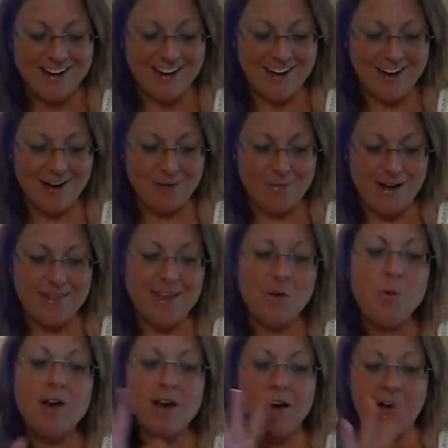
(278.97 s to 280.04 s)
And
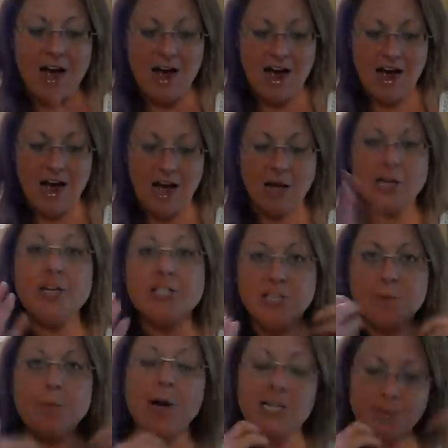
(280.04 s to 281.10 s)
then I'll
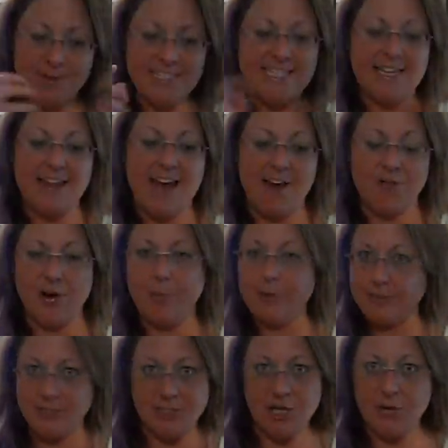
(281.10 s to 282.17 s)
usually brush my teeth after I
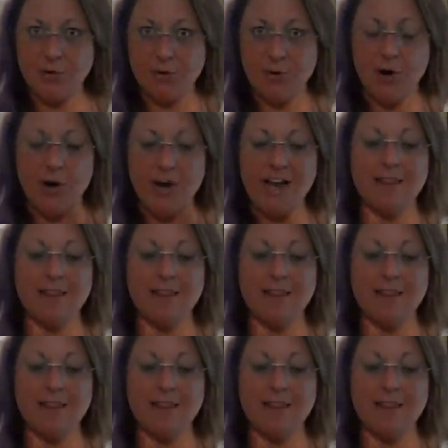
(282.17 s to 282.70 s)
put the toner on,